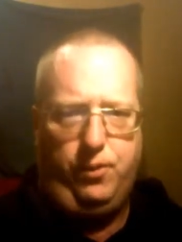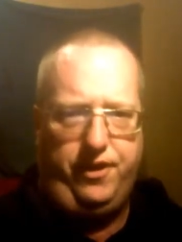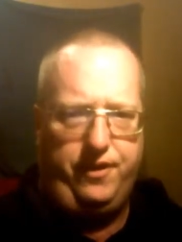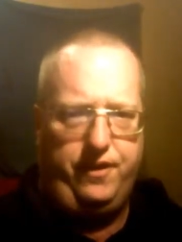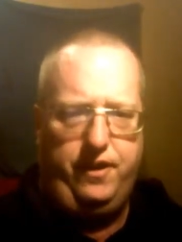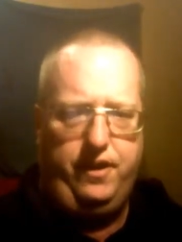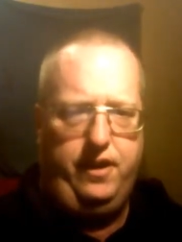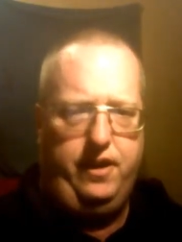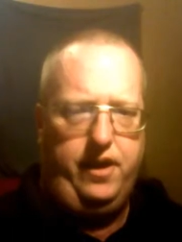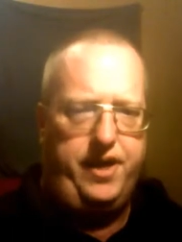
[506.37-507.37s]
with
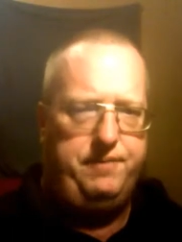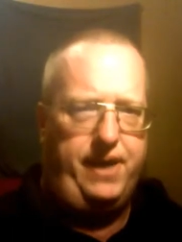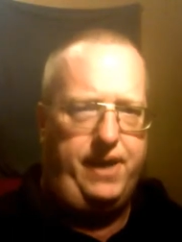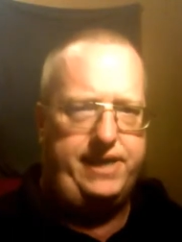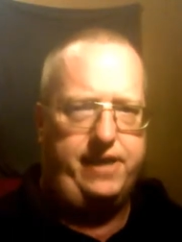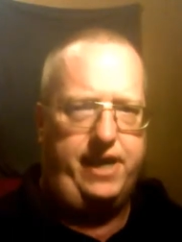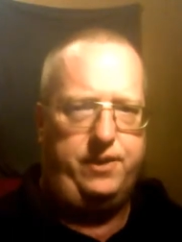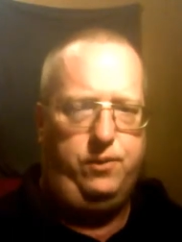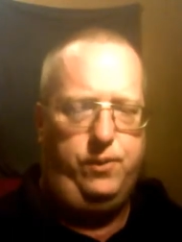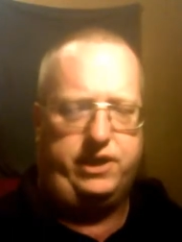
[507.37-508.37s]
a device
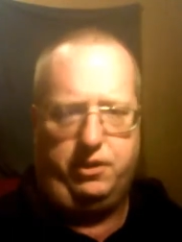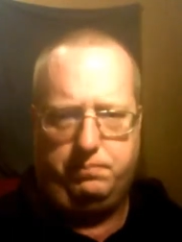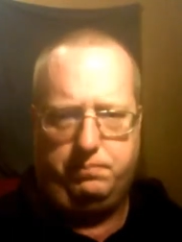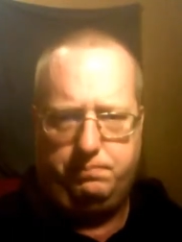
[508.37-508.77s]
like the Wizard.